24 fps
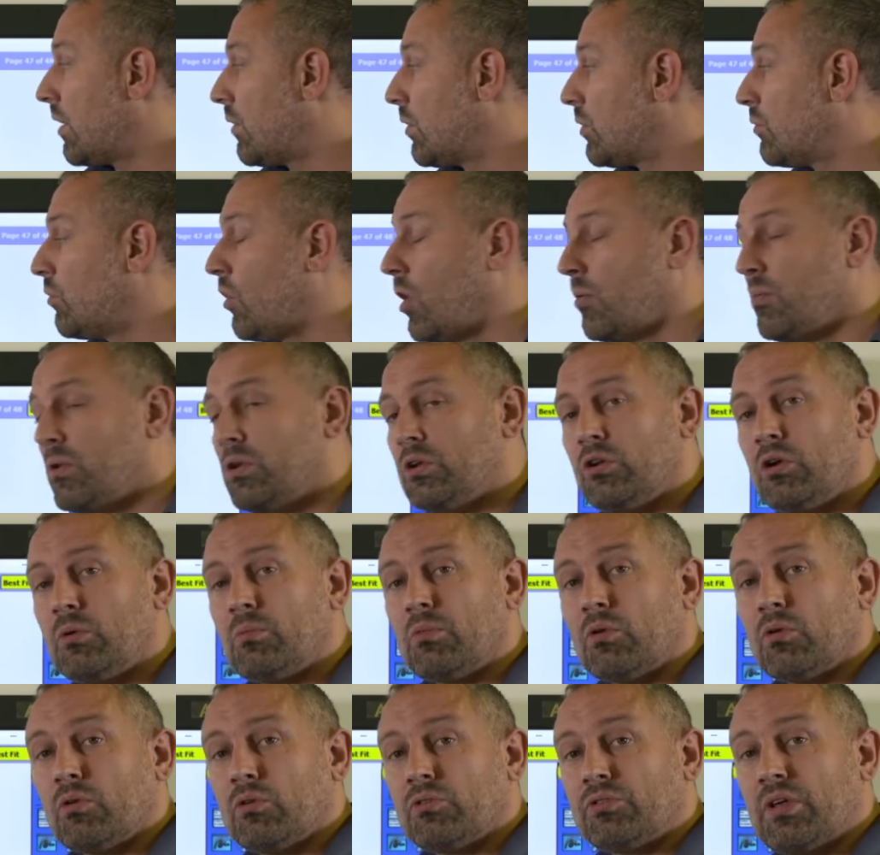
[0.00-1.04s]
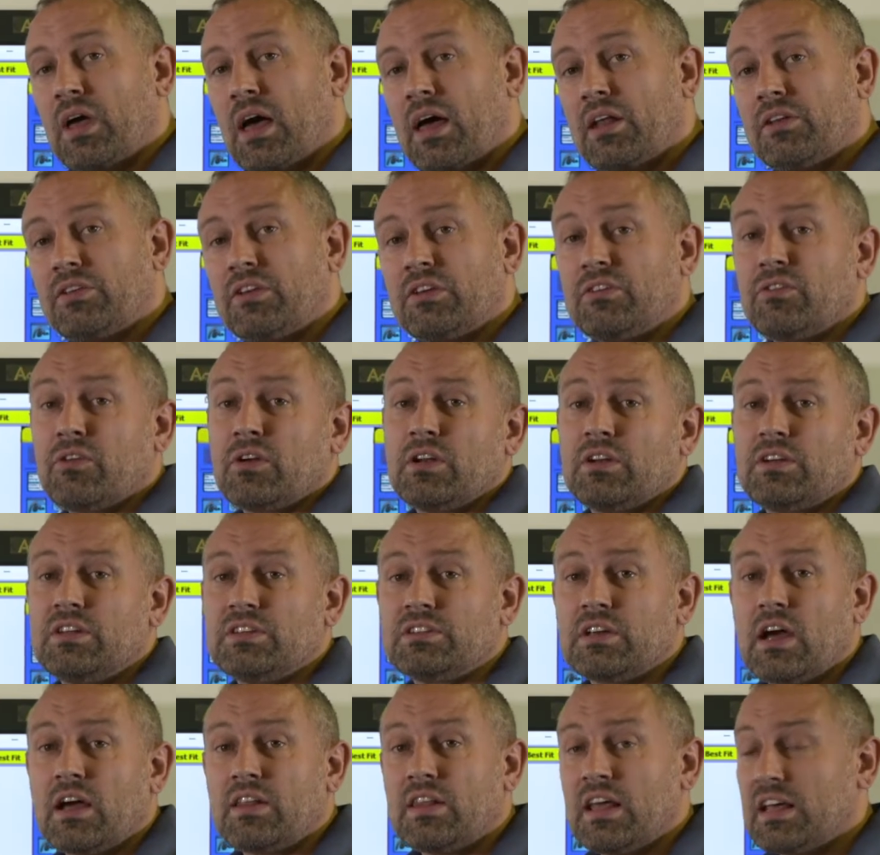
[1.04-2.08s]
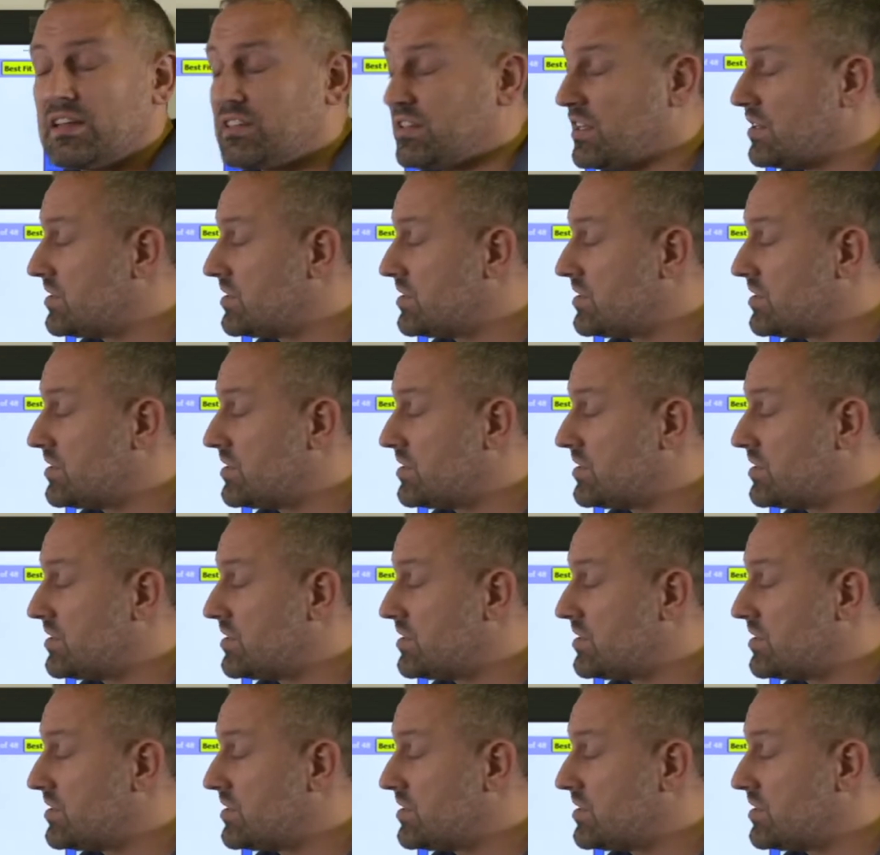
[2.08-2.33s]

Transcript: Now, the Roman numerals had designed their